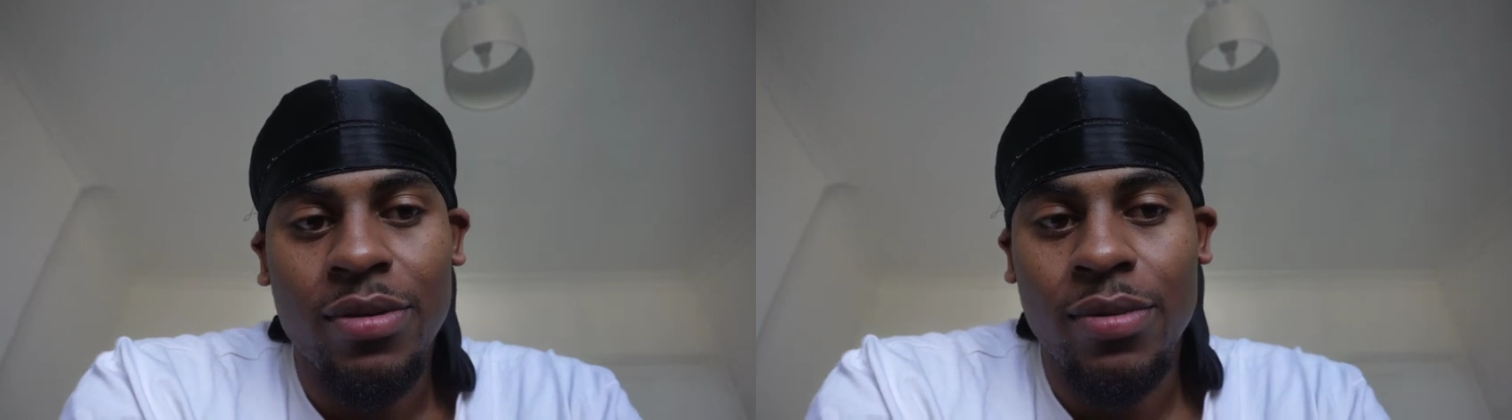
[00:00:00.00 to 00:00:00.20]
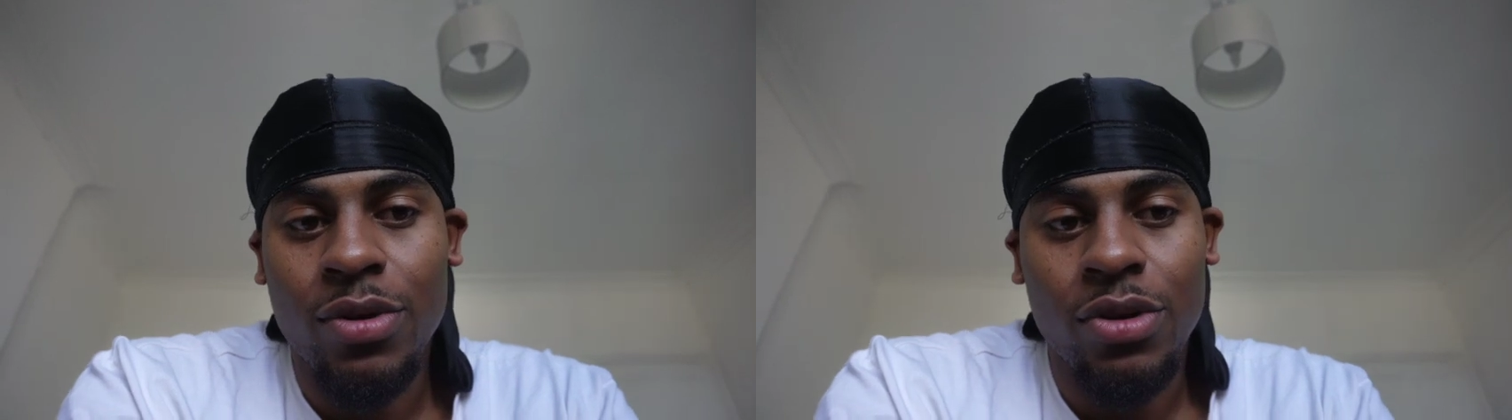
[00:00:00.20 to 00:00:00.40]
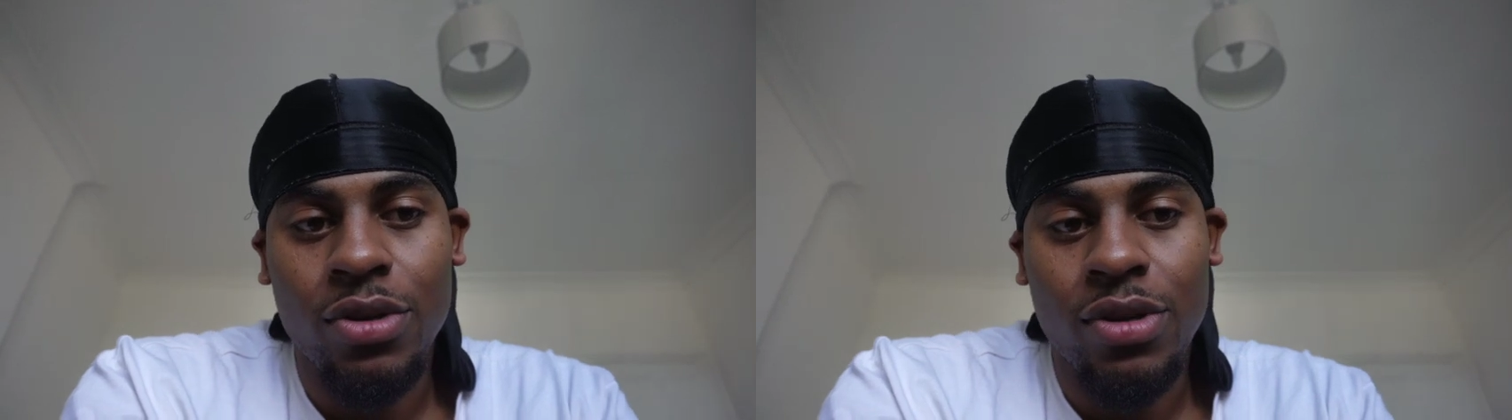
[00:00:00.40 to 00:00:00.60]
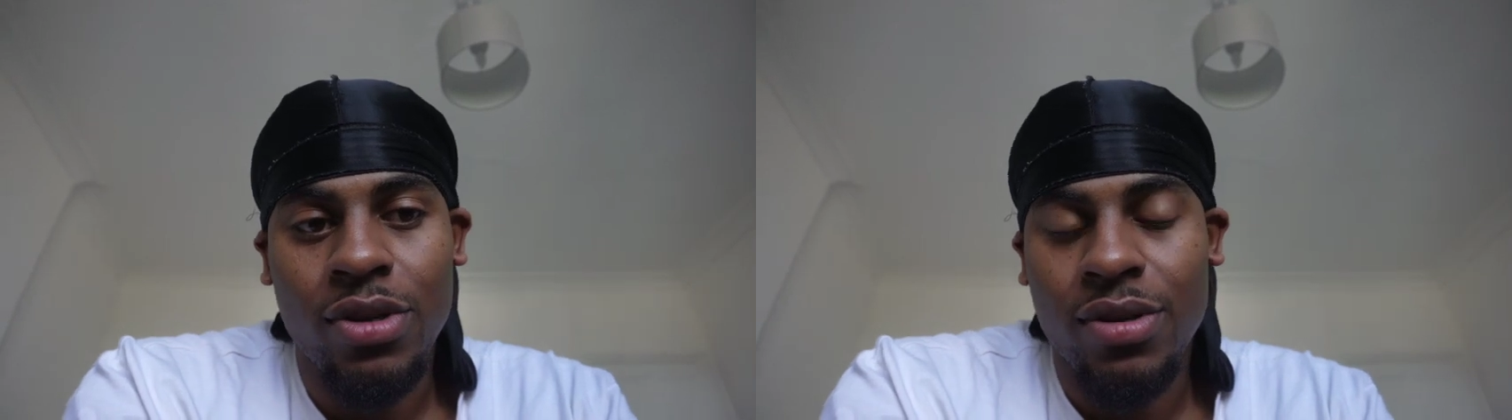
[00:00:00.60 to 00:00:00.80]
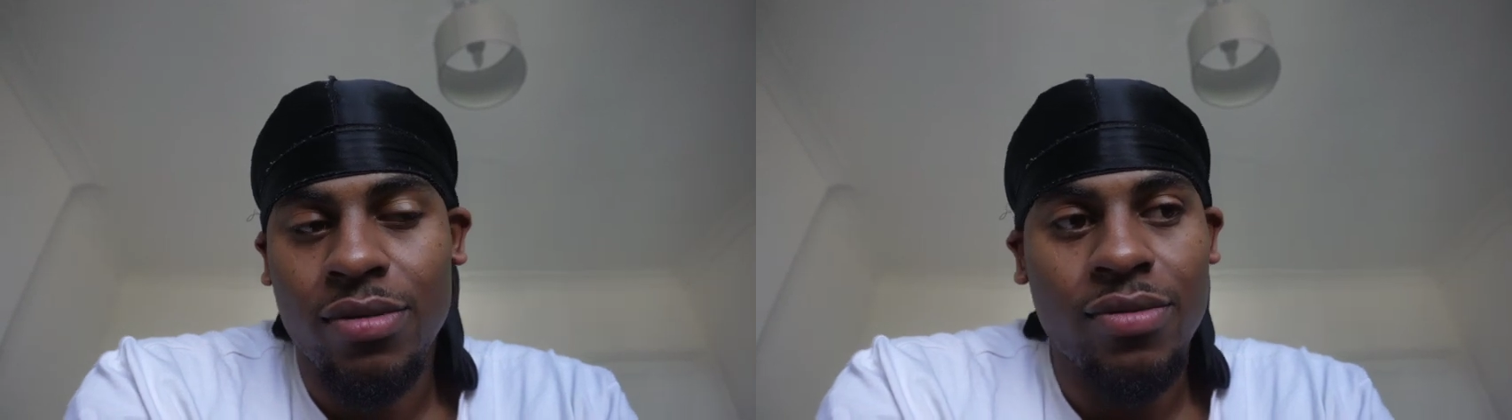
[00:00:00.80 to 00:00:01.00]

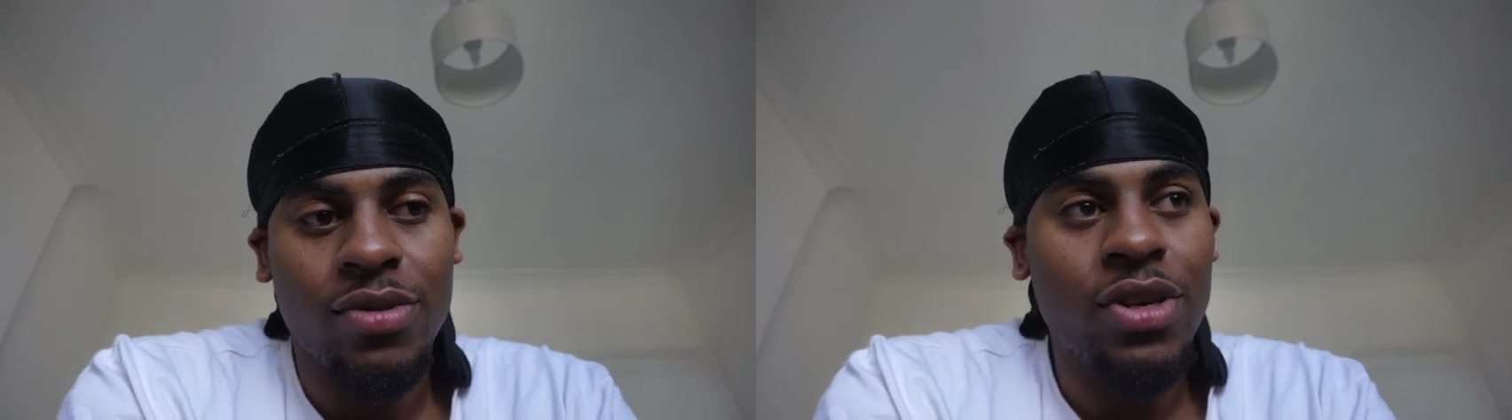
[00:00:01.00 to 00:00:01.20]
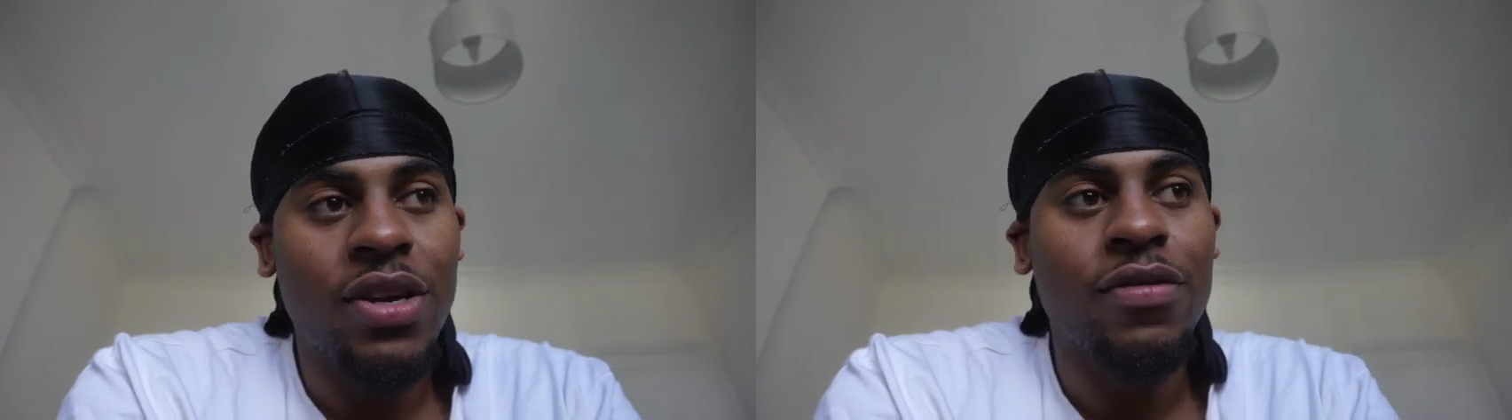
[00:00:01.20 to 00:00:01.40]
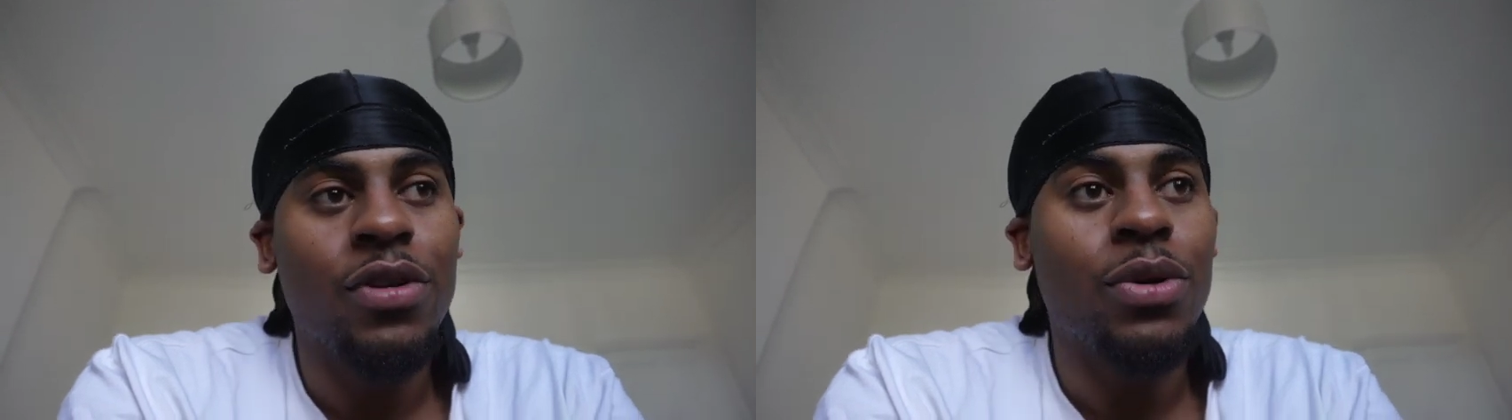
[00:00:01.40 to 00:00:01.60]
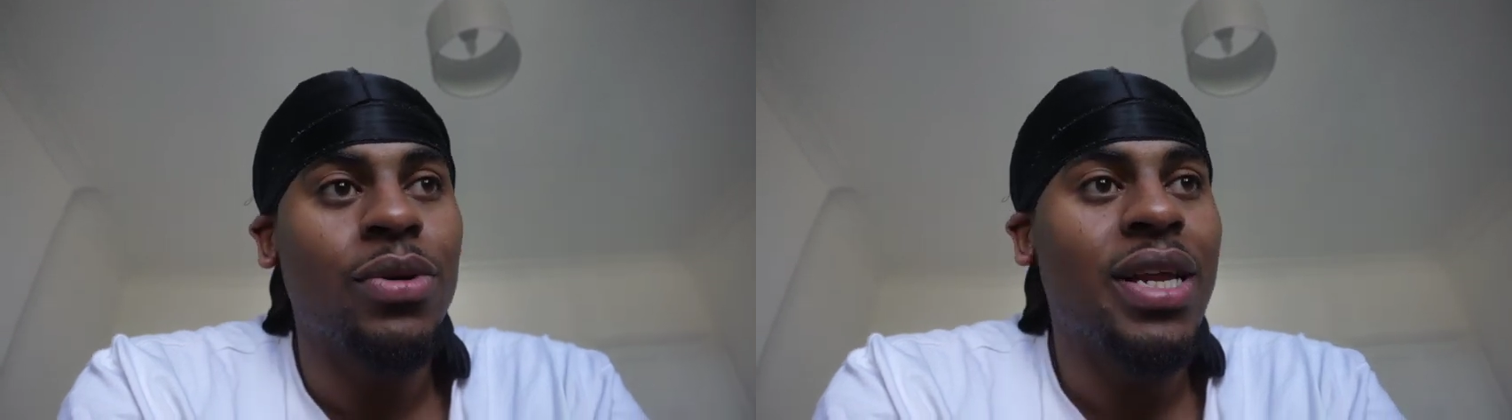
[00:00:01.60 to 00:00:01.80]
Because you never know,